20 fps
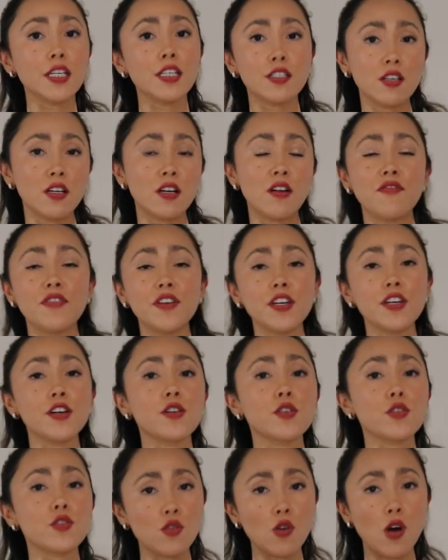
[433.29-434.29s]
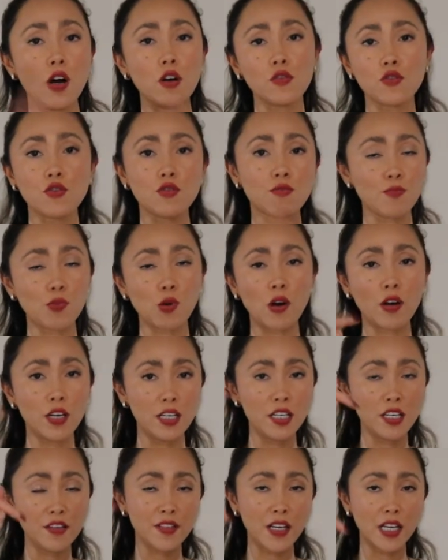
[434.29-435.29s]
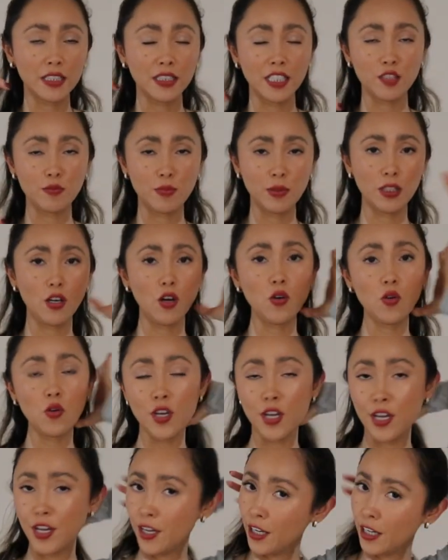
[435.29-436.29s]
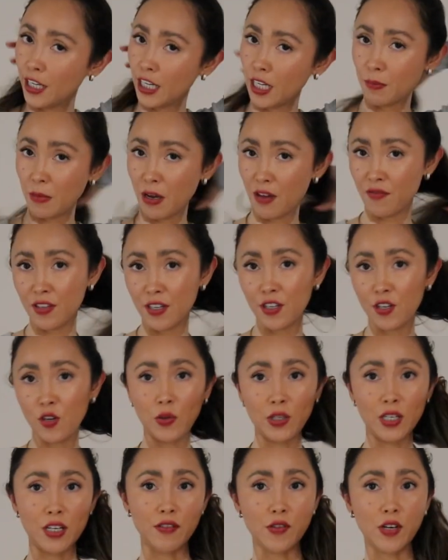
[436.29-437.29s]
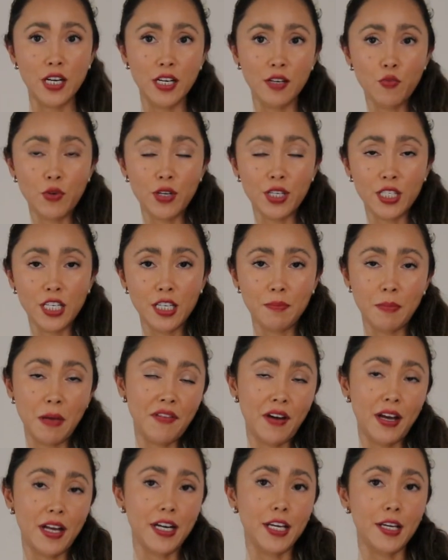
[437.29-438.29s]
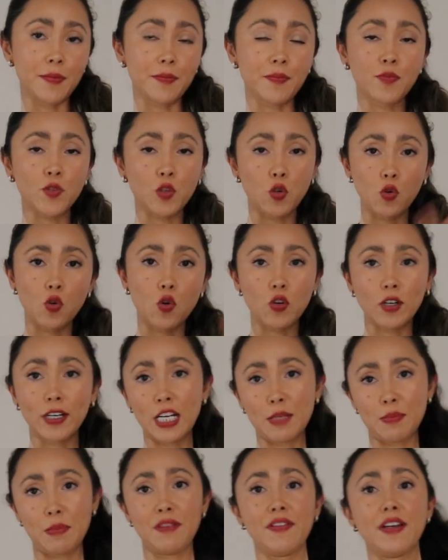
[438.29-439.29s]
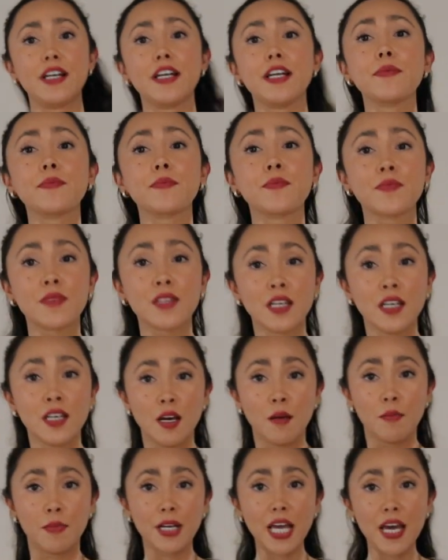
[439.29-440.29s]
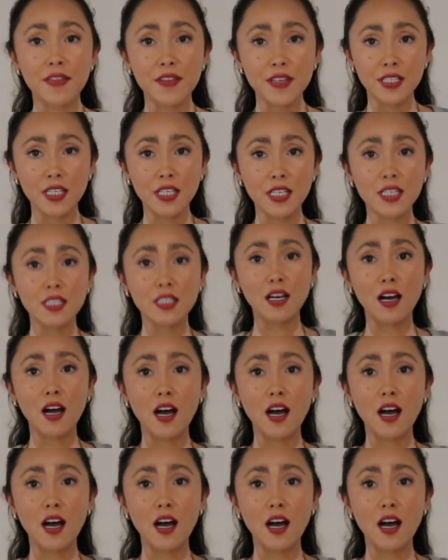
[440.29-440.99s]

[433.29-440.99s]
It's on a video, so I'll probably leave that link below in my video whenever I redid my vanity or organized my vanity. But yeah, this is